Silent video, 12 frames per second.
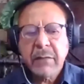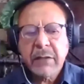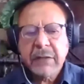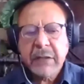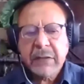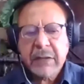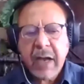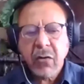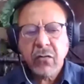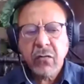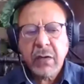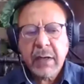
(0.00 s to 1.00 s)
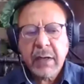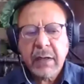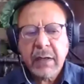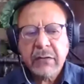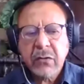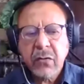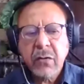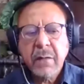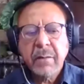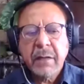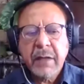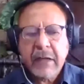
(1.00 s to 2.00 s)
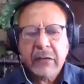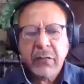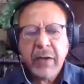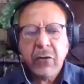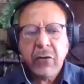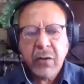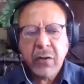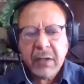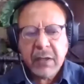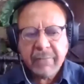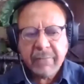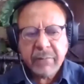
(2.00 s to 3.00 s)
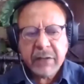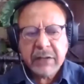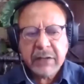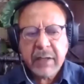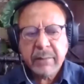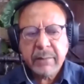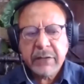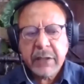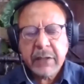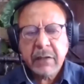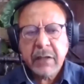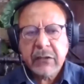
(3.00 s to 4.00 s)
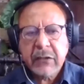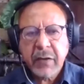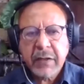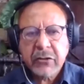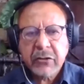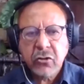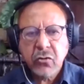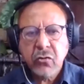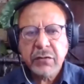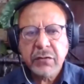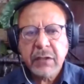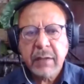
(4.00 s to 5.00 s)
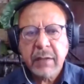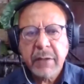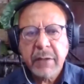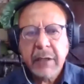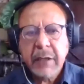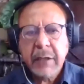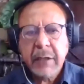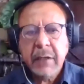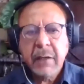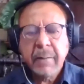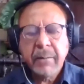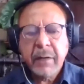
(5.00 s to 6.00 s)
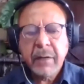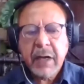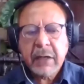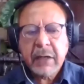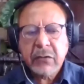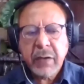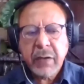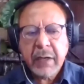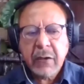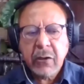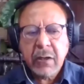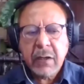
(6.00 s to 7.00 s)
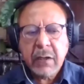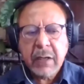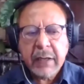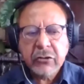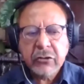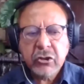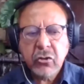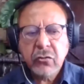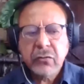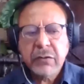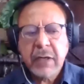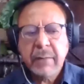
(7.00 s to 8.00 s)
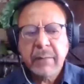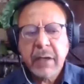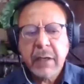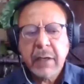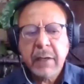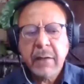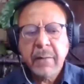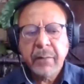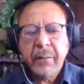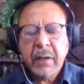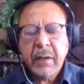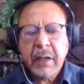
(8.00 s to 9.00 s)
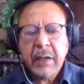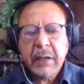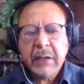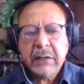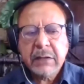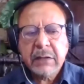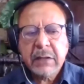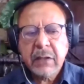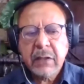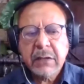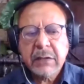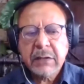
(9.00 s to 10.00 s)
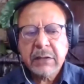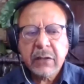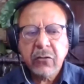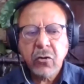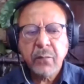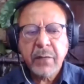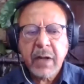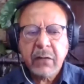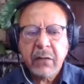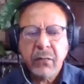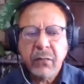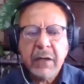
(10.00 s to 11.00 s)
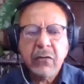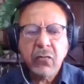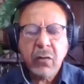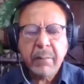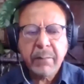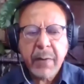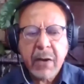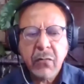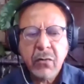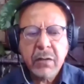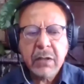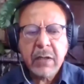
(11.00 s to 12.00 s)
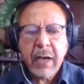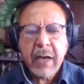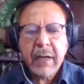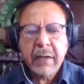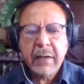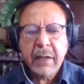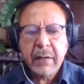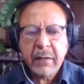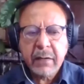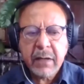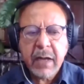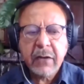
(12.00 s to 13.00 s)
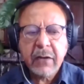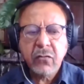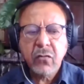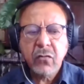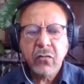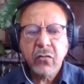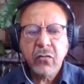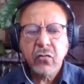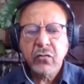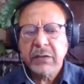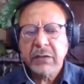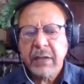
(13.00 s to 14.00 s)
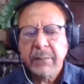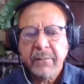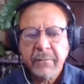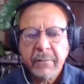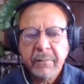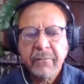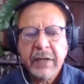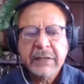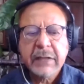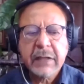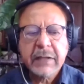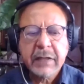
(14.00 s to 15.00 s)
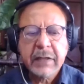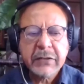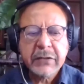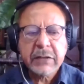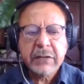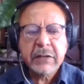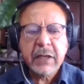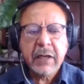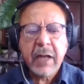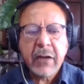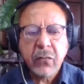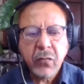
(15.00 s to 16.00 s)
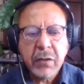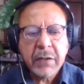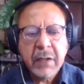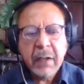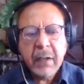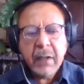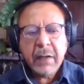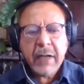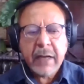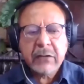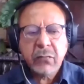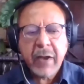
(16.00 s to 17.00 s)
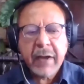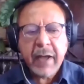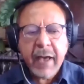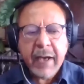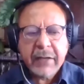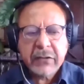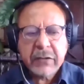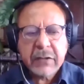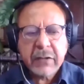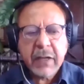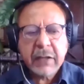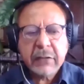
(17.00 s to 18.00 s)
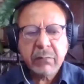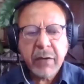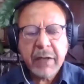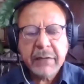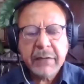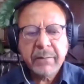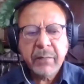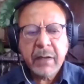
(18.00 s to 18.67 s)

but just out to get that. So that's where local governments comes in. That's where schools come in. That's where uh, NGOs come in. And this is the this is the group that we need to empower, guide, and try to do some facilitation and network. That's where the action takes place.